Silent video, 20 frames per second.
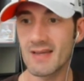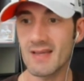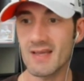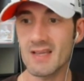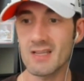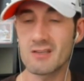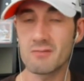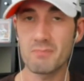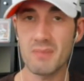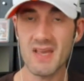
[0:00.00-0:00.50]

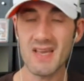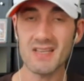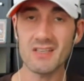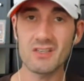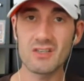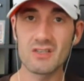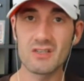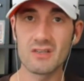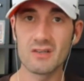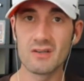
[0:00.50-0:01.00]
it's
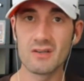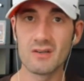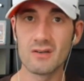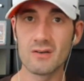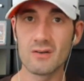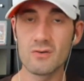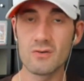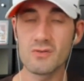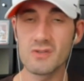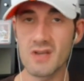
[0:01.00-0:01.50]
Pitts
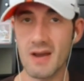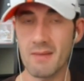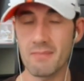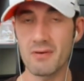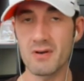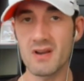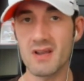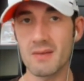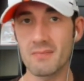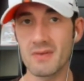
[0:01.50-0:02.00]
who's not
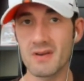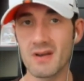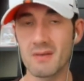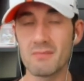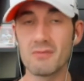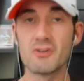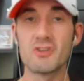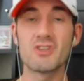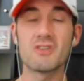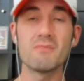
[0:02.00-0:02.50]
putting up the numbers.